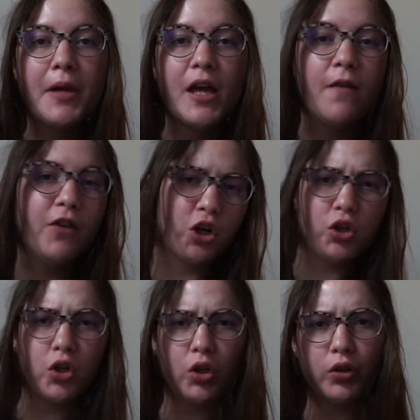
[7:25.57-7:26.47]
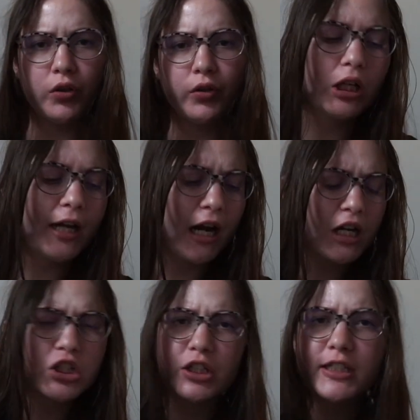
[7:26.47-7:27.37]
pivotal
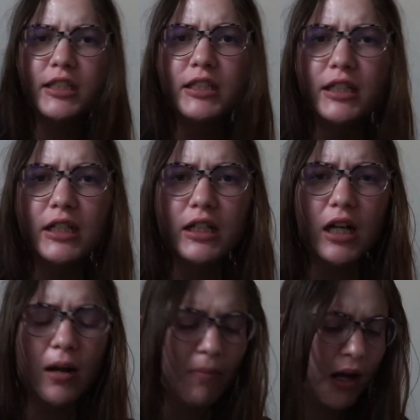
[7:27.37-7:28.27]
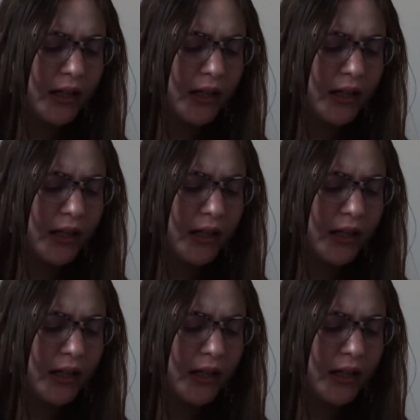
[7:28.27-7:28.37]
characteristic about a